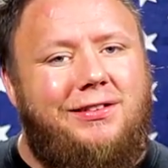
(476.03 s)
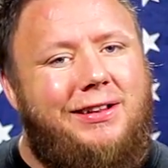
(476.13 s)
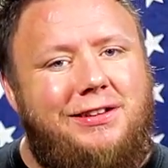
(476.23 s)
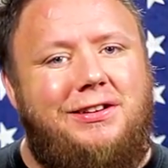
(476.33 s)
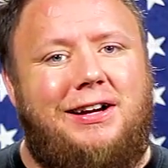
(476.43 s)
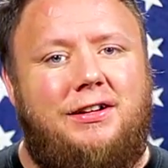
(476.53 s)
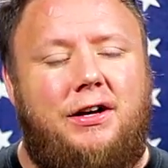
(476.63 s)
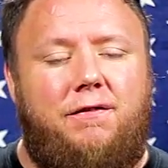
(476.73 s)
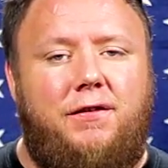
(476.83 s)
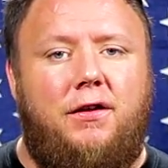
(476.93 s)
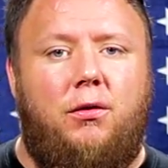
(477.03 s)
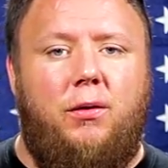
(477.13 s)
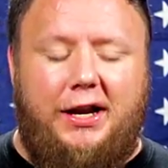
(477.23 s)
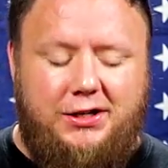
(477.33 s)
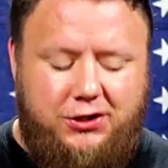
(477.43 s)
so the less you're actually gonna feel the
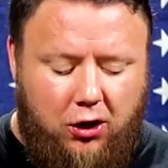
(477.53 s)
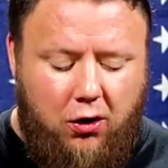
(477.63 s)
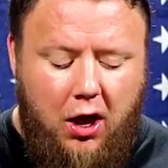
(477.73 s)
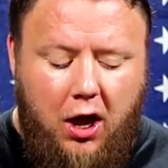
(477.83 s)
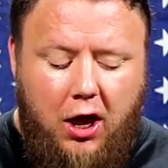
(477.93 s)
weight. So